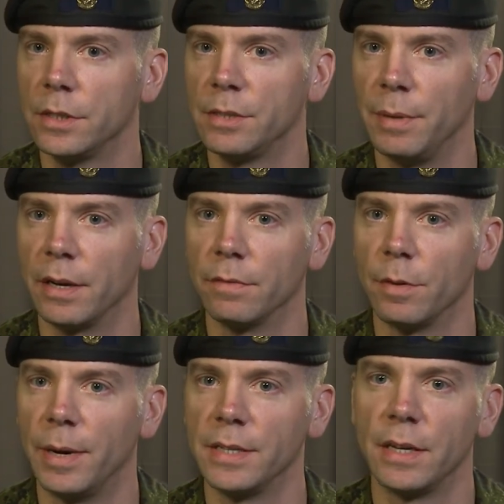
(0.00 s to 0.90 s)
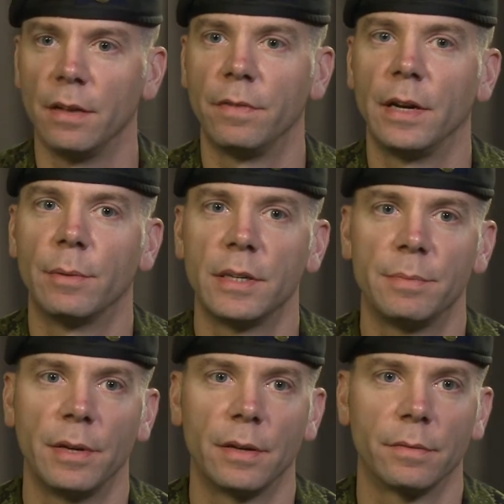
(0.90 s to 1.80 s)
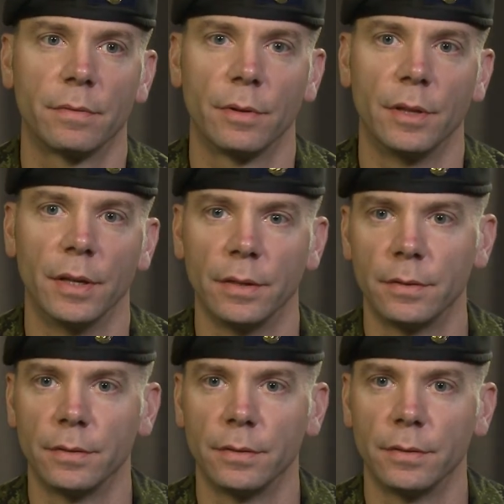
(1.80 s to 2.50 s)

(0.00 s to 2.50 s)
Speaking for myself anyway, speaking for the